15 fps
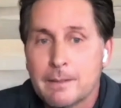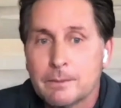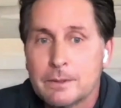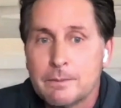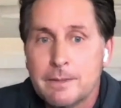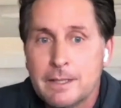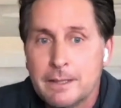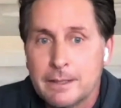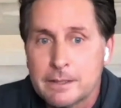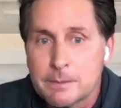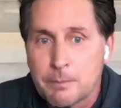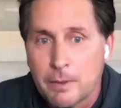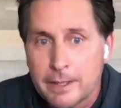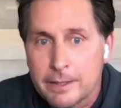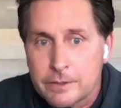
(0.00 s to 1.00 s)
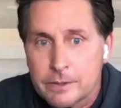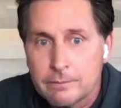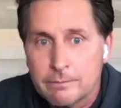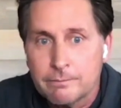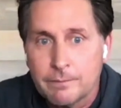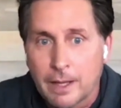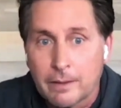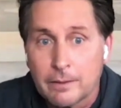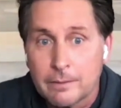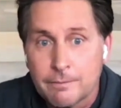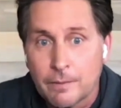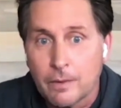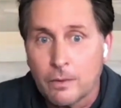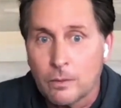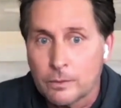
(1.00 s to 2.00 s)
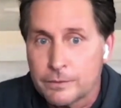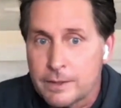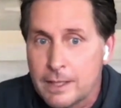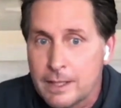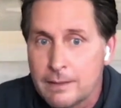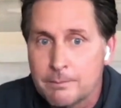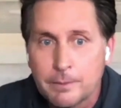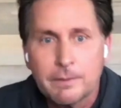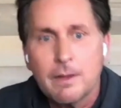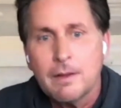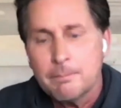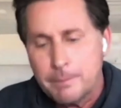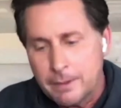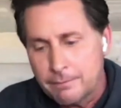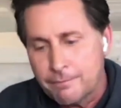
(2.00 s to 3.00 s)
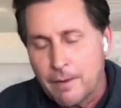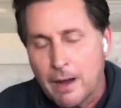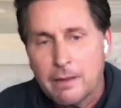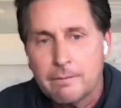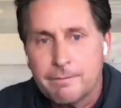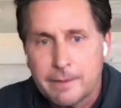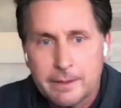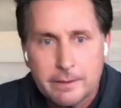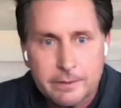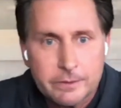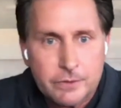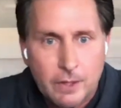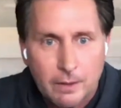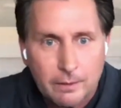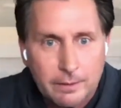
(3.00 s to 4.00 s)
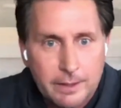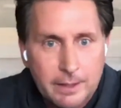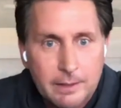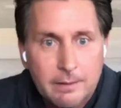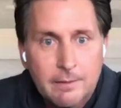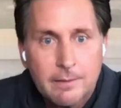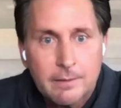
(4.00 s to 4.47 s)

able to be the inspiration not only for the whole team, but be a father figure to Charlie,